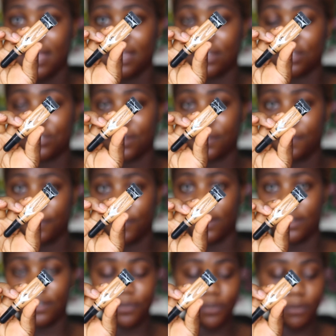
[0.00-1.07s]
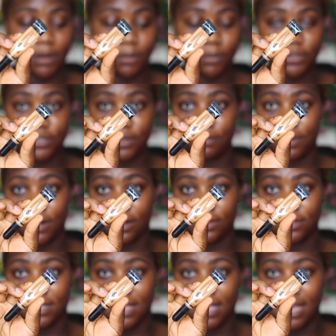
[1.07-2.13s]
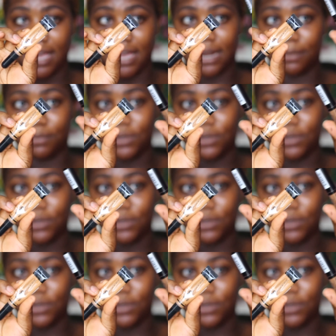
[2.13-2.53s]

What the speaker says: in the shade Fawn for my bottom brows, and I'm